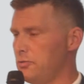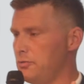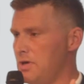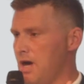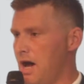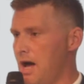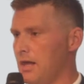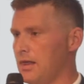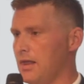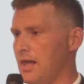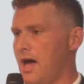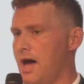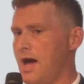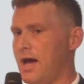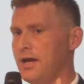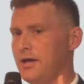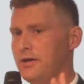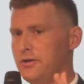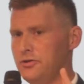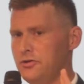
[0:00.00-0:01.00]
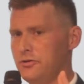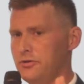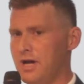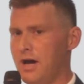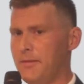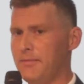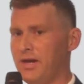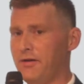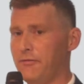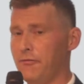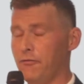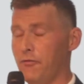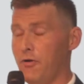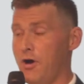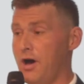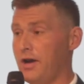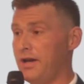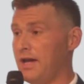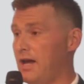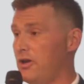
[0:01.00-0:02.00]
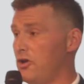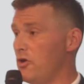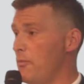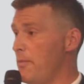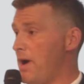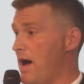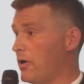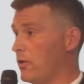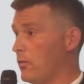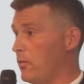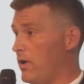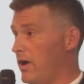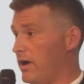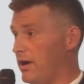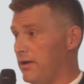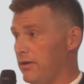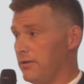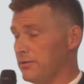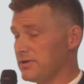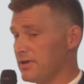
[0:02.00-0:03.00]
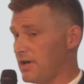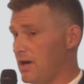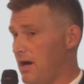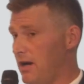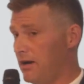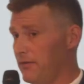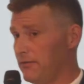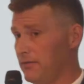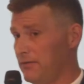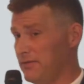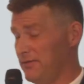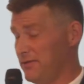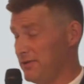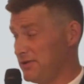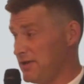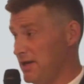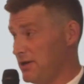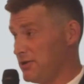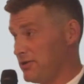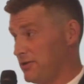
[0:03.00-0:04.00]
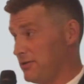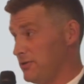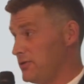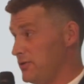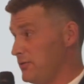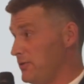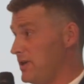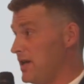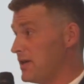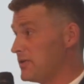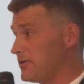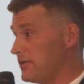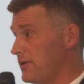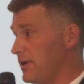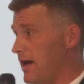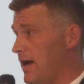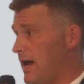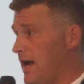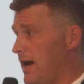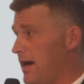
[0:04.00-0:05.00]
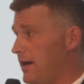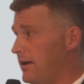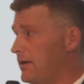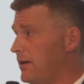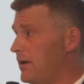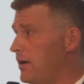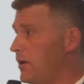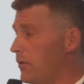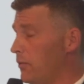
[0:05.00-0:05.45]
Do not lie. Do not make fraud. And no matter what, there was a conversation or two yesterday I had.